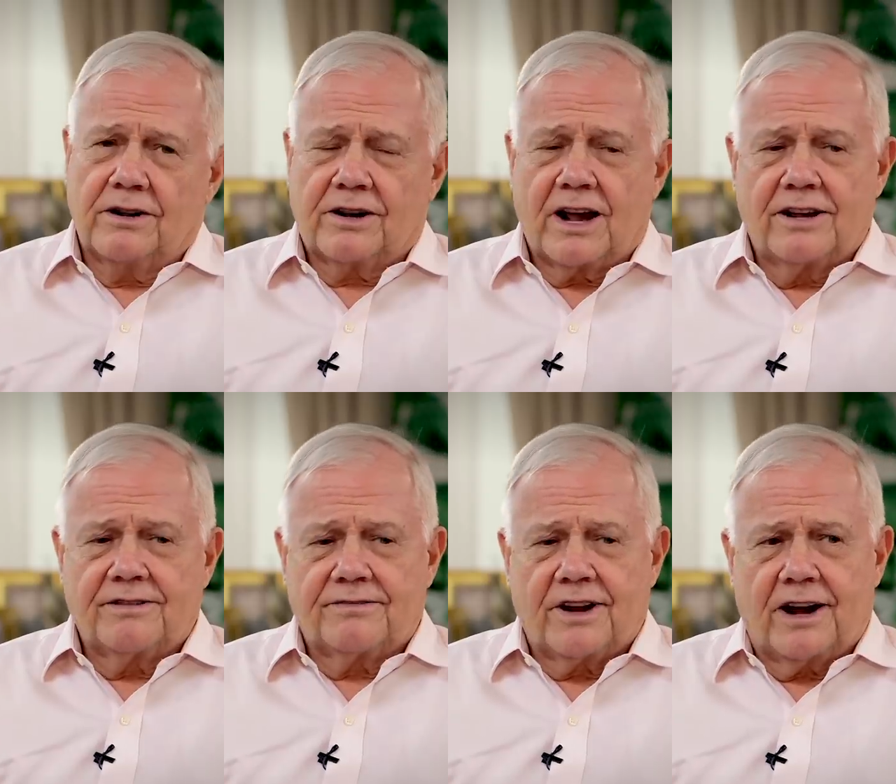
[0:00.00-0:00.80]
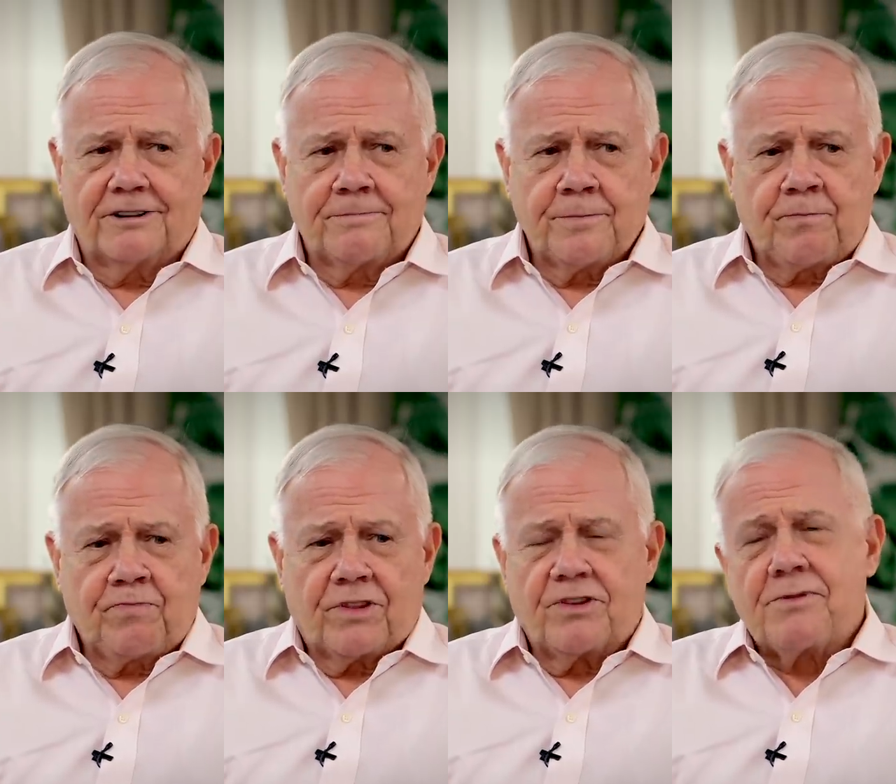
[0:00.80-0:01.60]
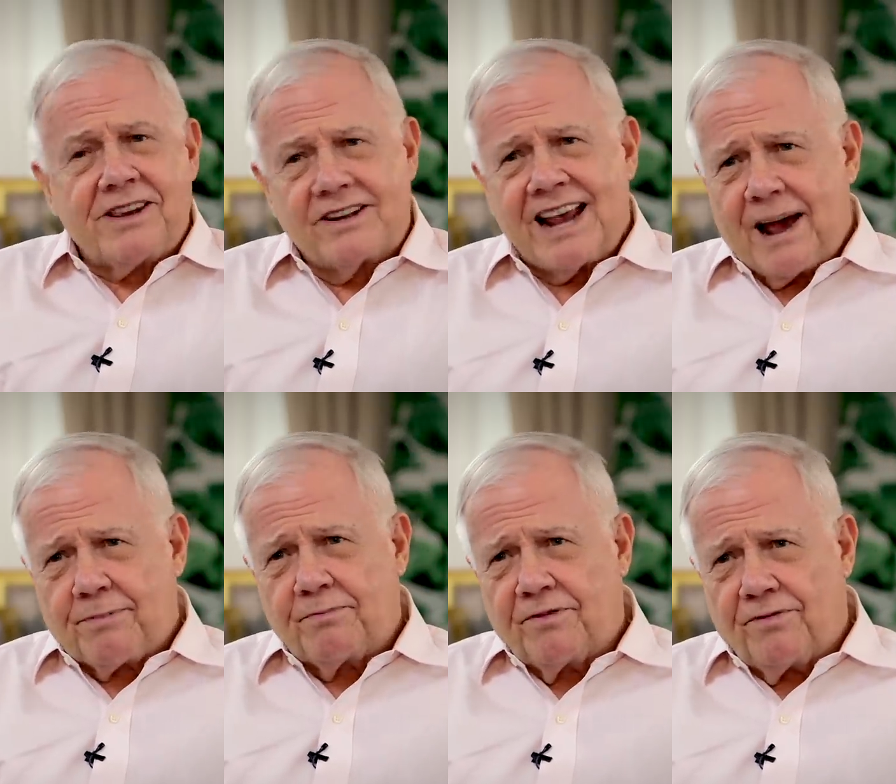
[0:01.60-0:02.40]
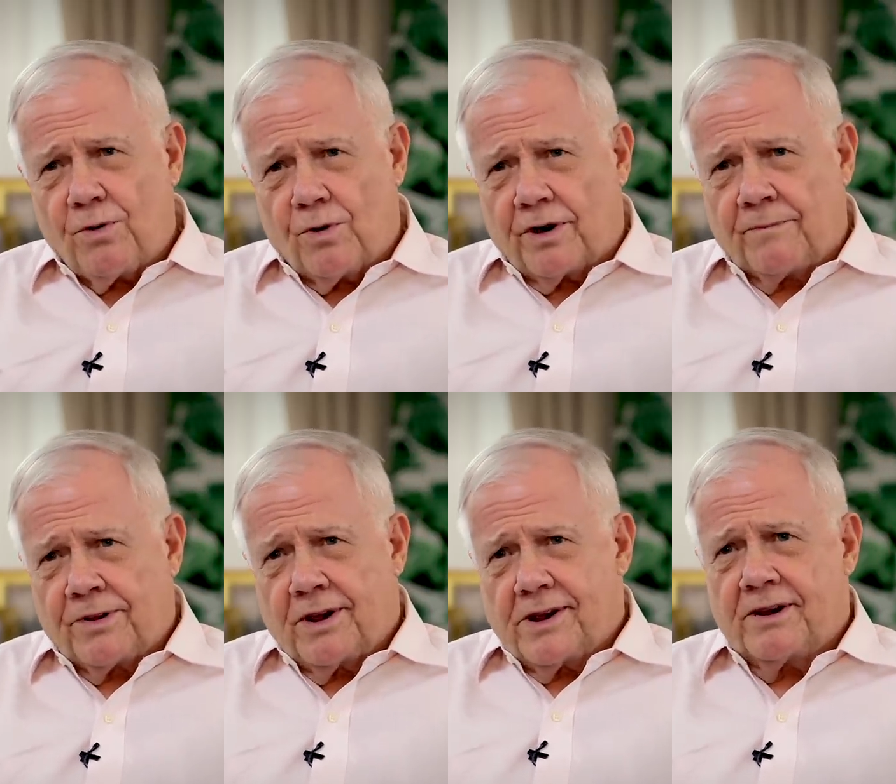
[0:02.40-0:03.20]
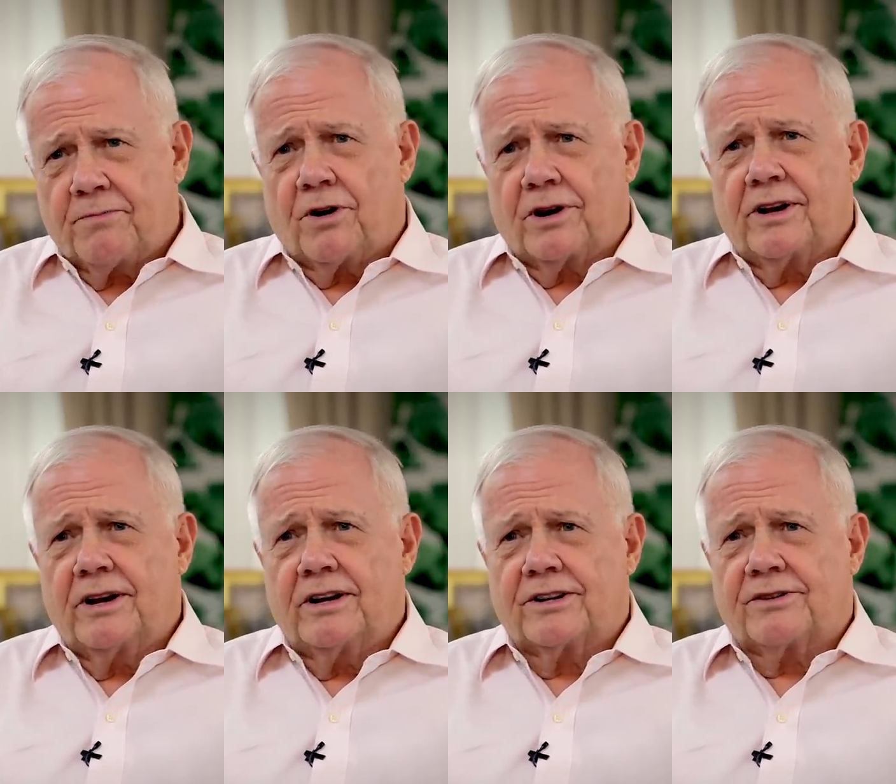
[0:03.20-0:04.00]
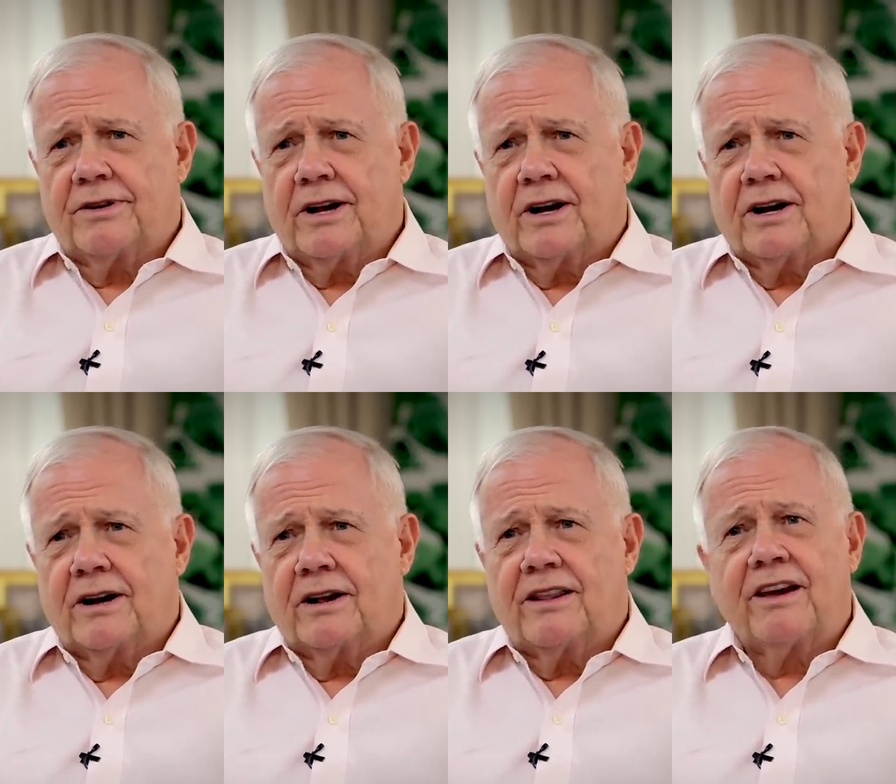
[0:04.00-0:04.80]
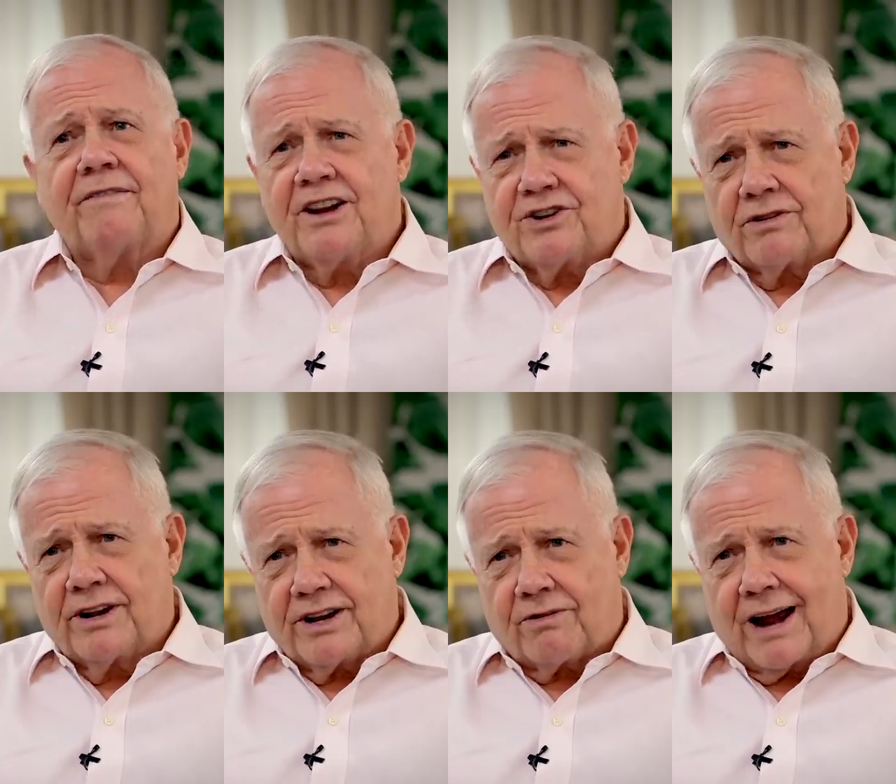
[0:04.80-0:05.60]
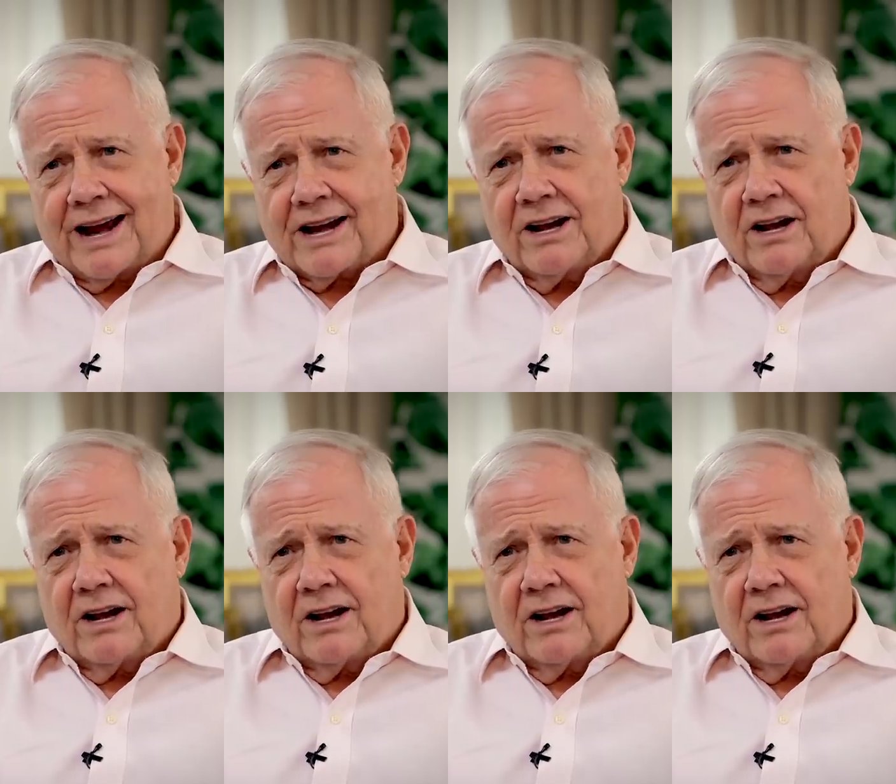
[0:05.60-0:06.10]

other kinds of stocks. So this has happened before in market history. Uh, they eventually crack.